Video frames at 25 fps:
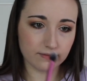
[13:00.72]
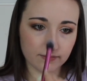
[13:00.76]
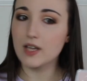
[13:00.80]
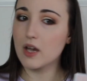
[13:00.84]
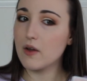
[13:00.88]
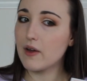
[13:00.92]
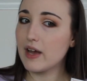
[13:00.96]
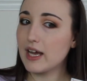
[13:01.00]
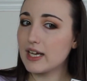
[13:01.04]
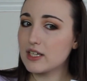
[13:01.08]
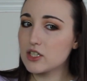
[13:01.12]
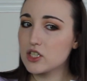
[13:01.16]
Oh,
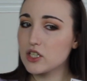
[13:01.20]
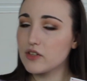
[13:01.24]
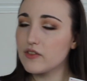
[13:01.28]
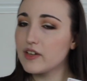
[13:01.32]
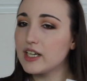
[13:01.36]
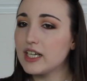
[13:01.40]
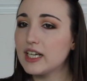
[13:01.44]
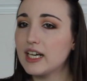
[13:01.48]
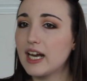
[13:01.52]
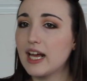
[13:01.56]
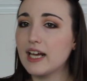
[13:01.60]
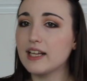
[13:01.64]
I actually
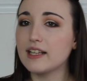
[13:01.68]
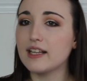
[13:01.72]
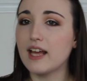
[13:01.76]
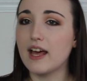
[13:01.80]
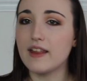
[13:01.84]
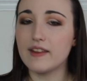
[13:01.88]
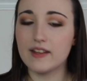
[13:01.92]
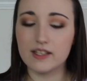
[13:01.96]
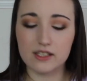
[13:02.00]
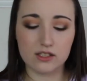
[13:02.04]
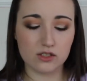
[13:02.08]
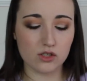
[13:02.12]
really like
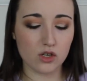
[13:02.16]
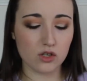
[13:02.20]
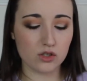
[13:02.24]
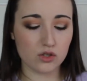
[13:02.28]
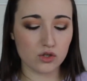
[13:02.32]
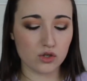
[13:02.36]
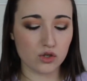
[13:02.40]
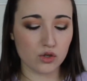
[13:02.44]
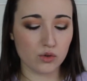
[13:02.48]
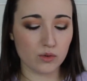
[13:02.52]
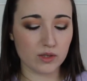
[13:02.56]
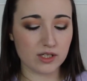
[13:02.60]
that. That's
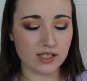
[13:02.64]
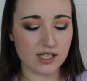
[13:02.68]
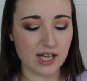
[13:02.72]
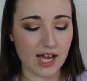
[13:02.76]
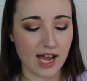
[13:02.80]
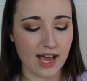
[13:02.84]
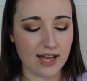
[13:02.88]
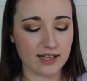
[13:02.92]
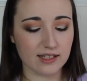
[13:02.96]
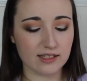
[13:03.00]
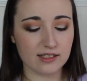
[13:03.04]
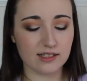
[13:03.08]
not too
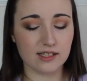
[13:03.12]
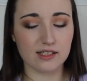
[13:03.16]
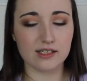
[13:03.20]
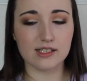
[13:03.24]
intense.